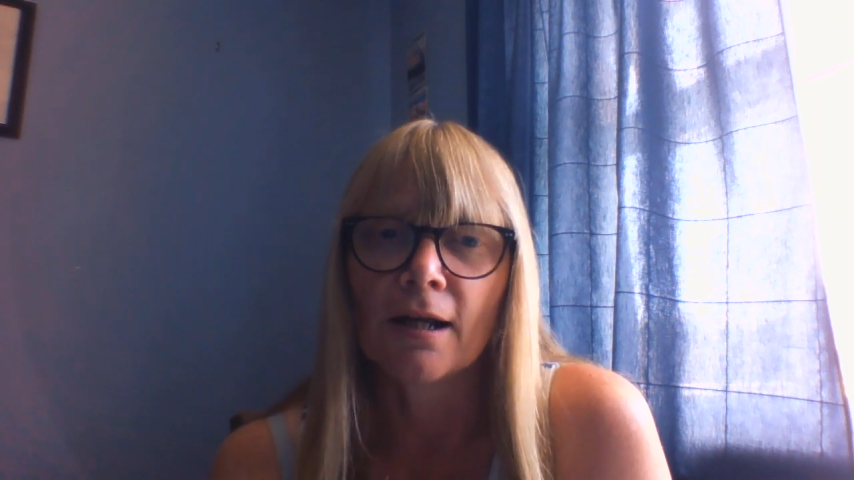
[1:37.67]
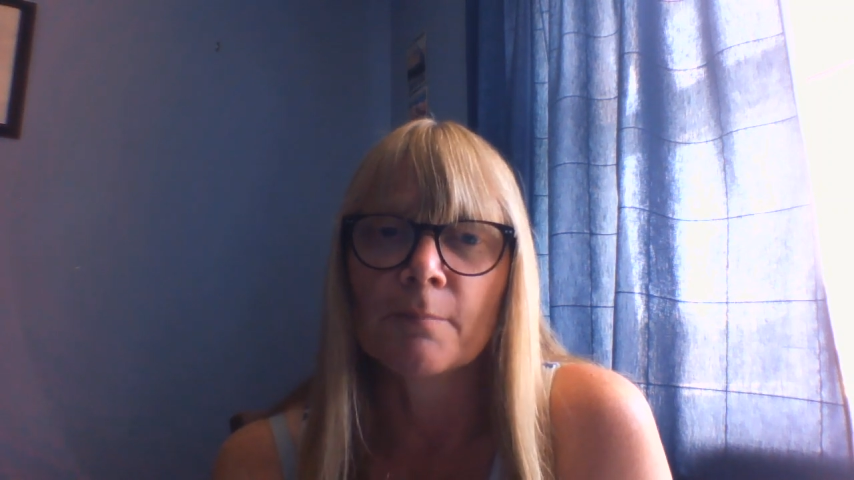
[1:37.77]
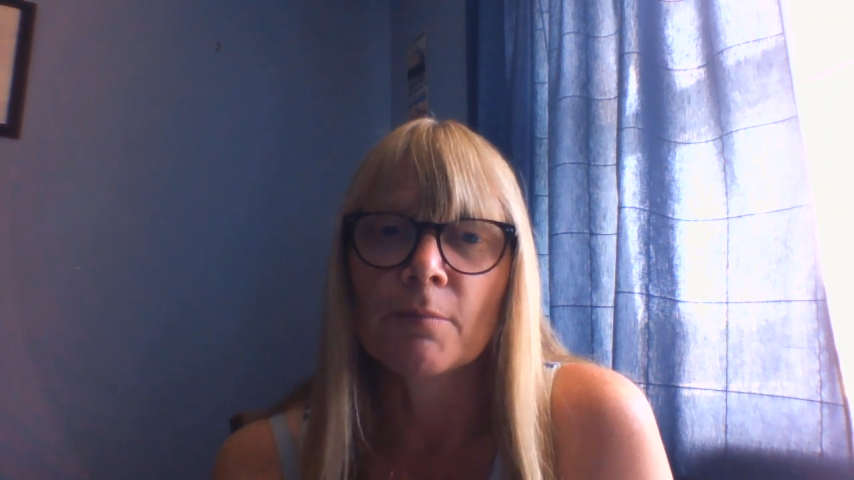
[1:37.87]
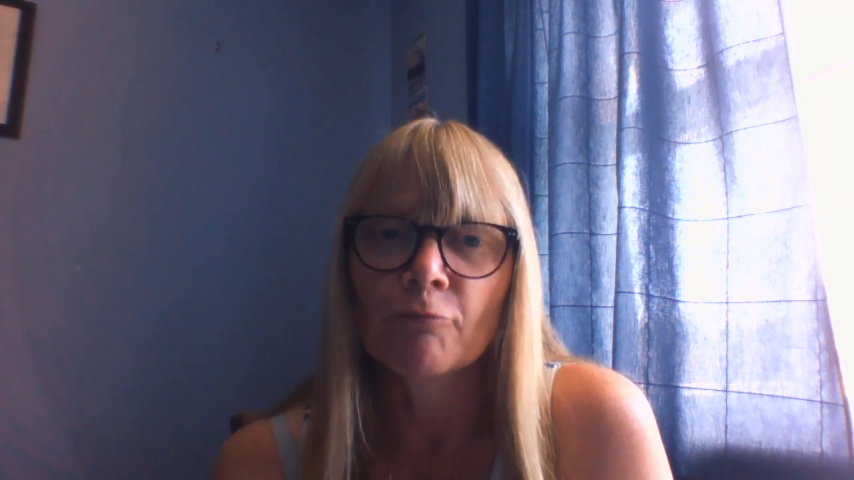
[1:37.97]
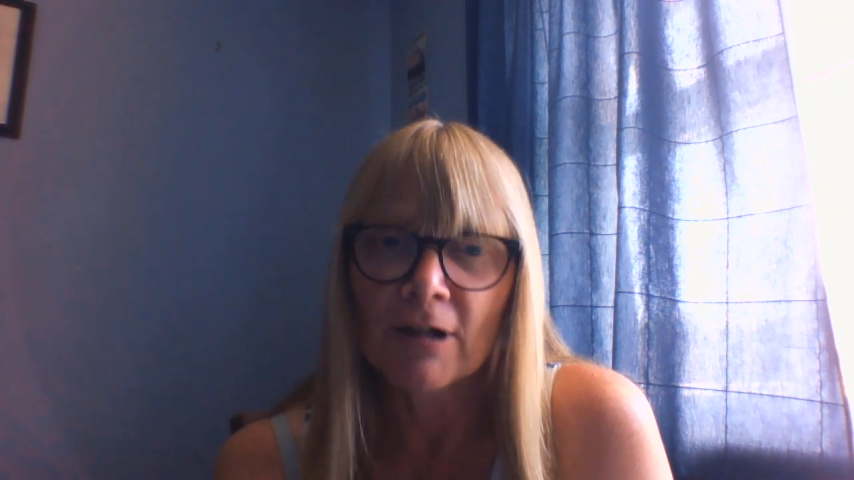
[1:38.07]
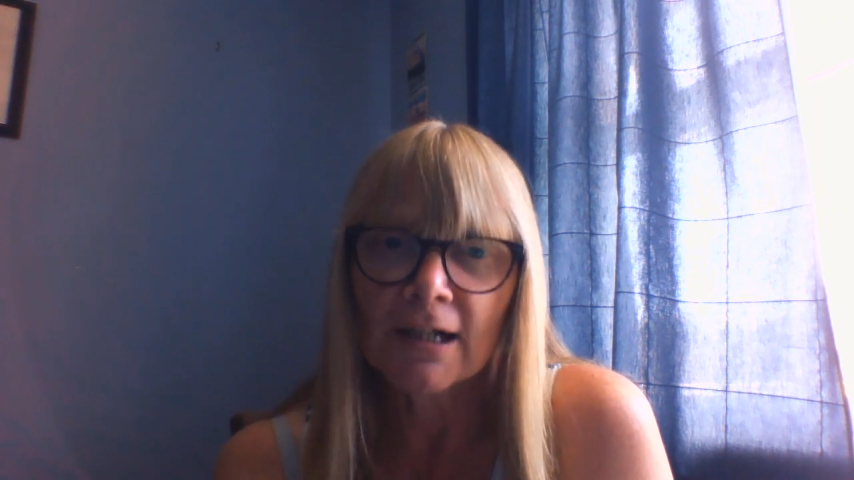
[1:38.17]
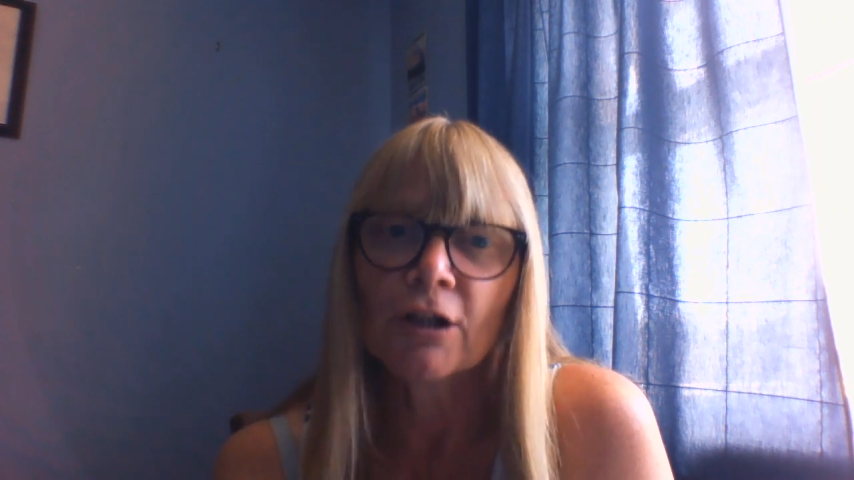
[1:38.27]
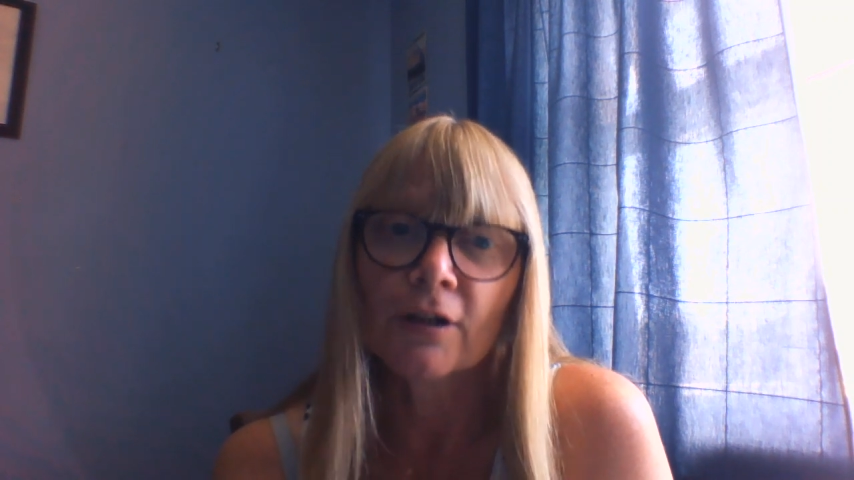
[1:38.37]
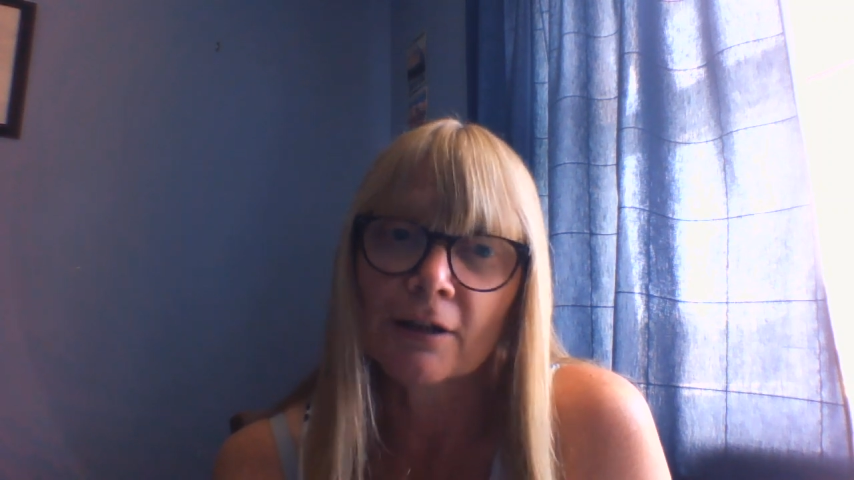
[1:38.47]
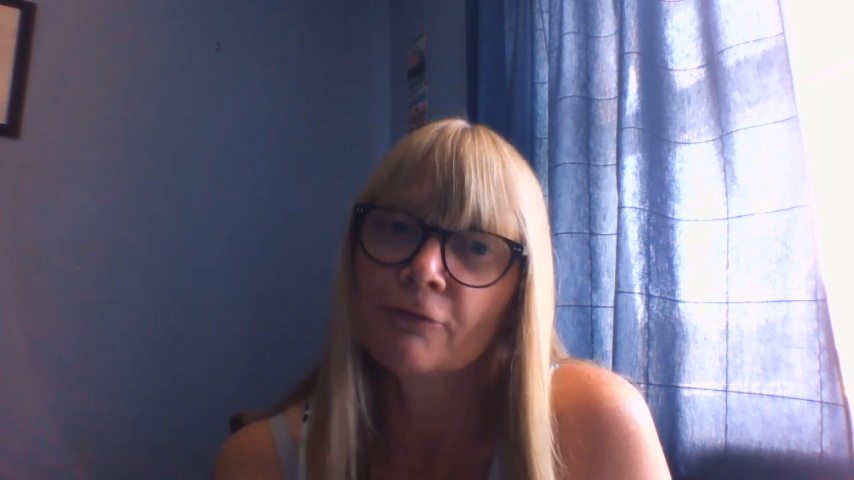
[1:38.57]
and I'm really
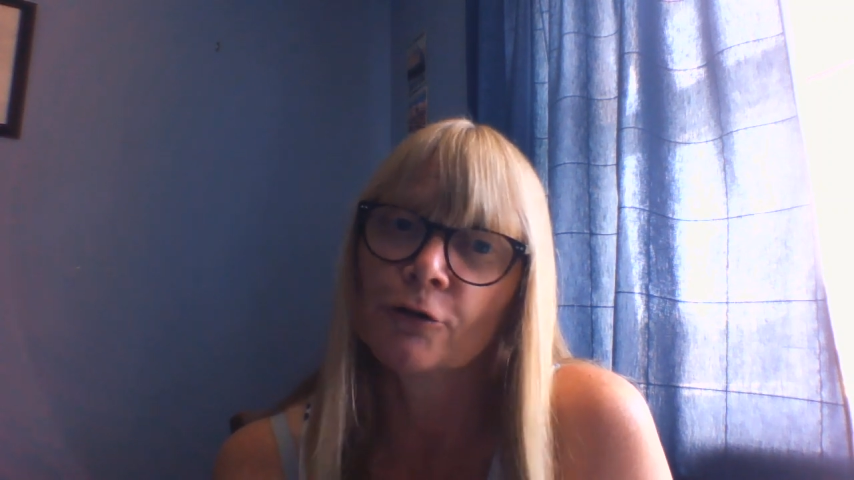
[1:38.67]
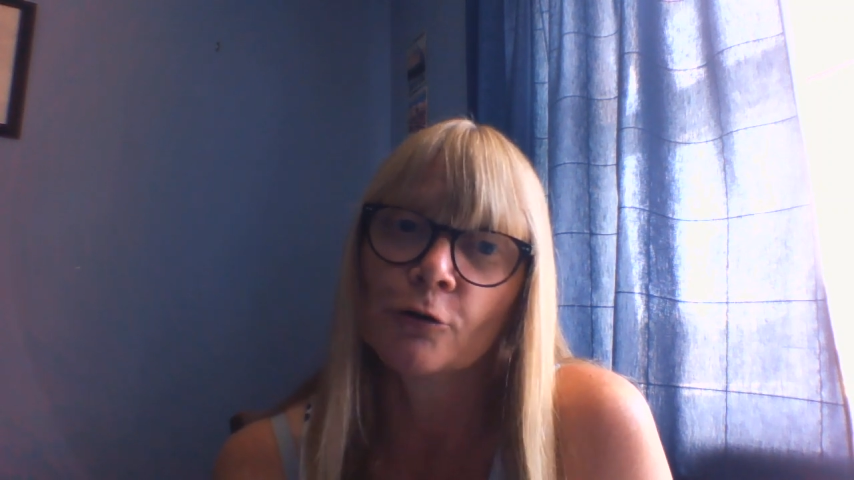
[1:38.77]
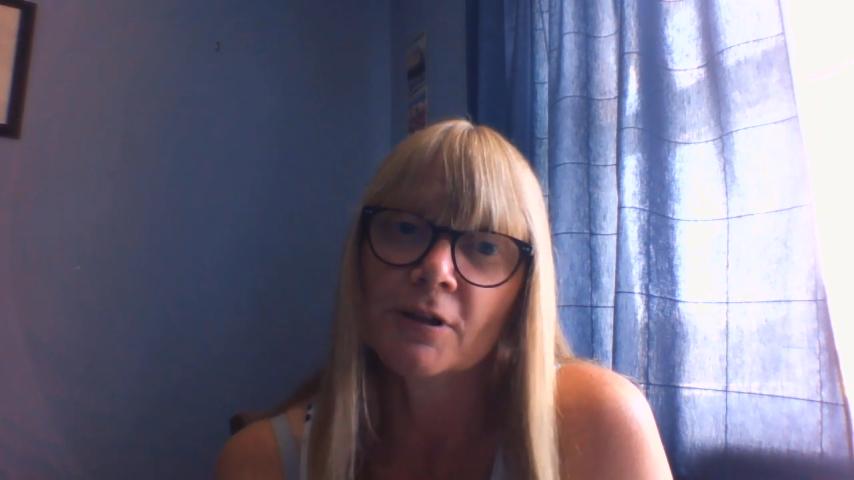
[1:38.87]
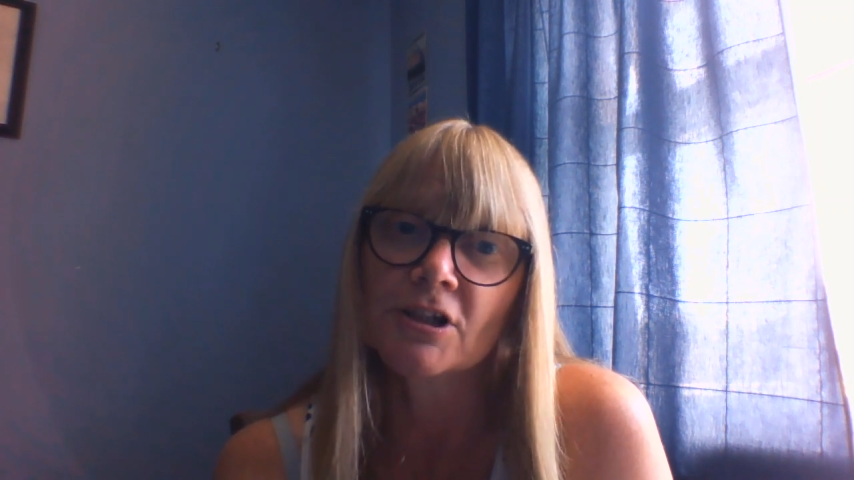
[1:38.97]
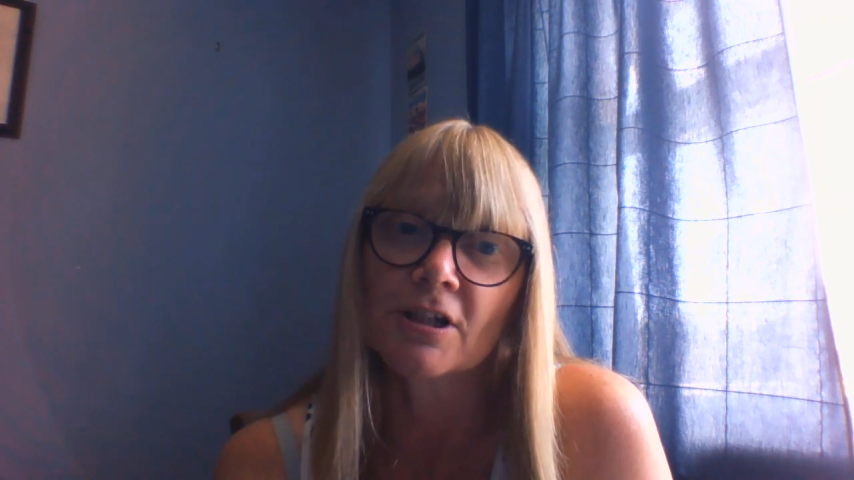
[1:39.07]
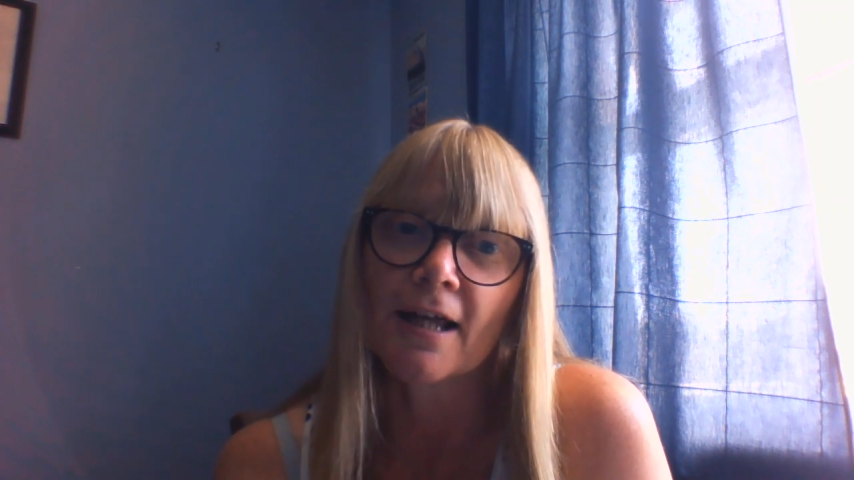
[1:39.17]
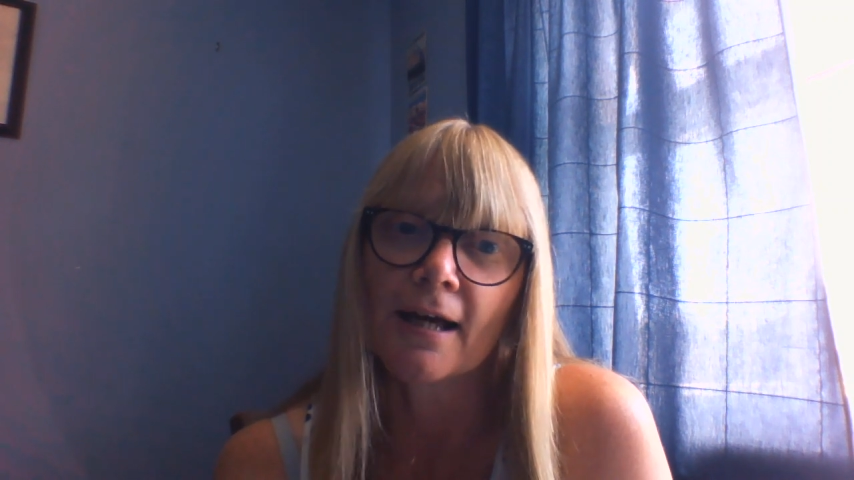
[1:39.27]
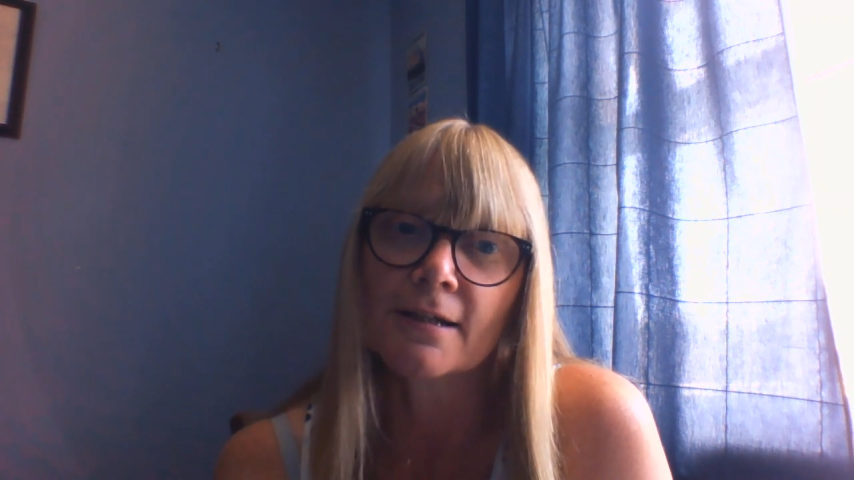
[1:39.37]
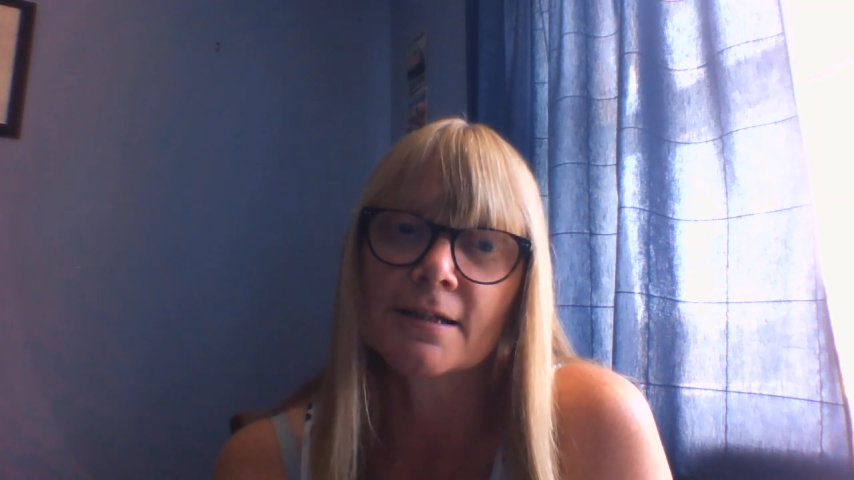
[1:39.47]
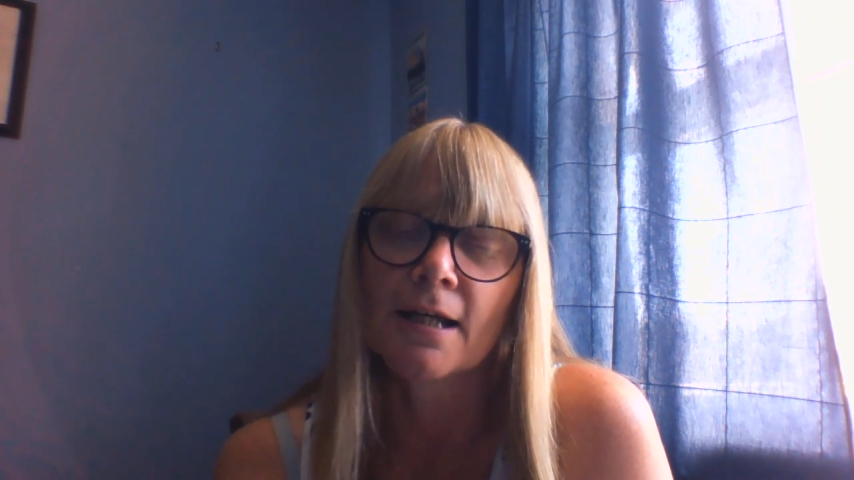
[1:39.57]
looking forward to
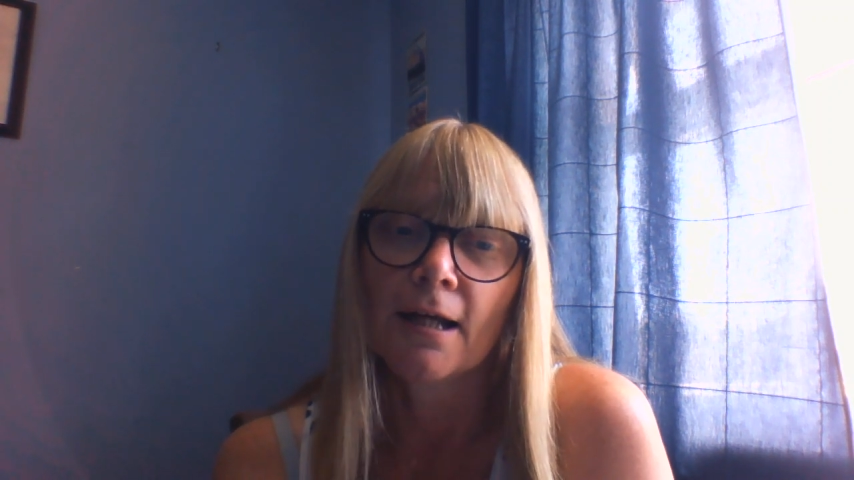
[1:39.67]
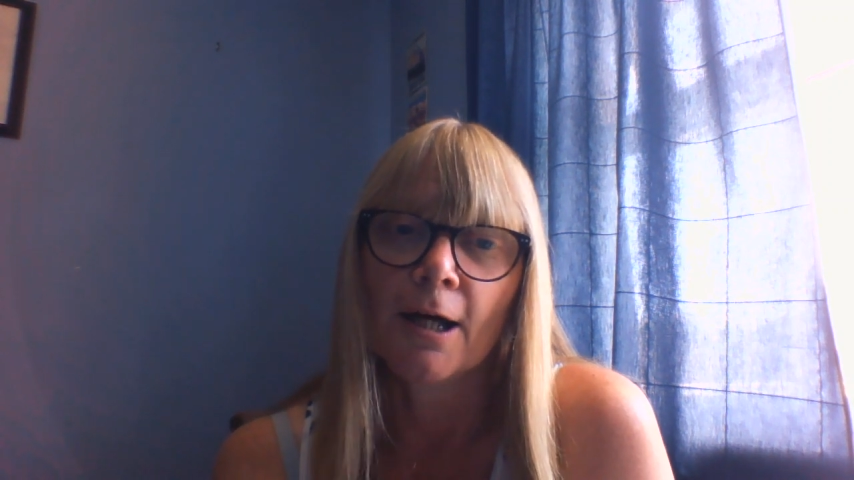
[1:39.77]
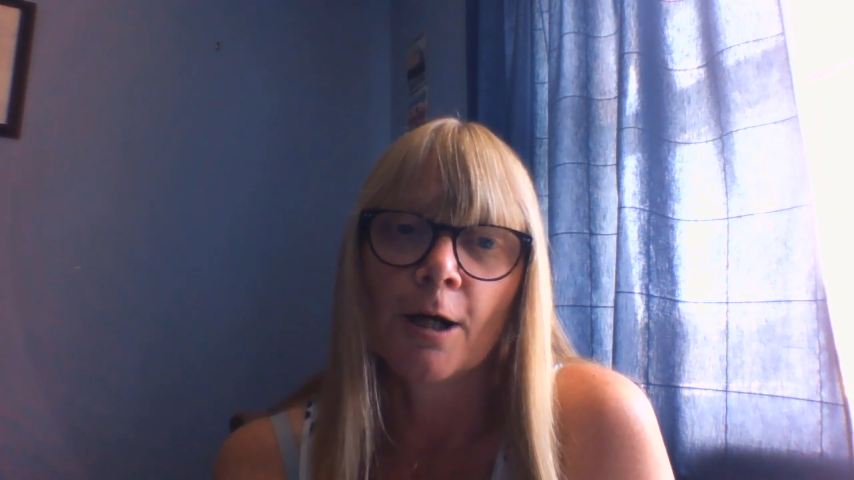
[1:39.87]
that.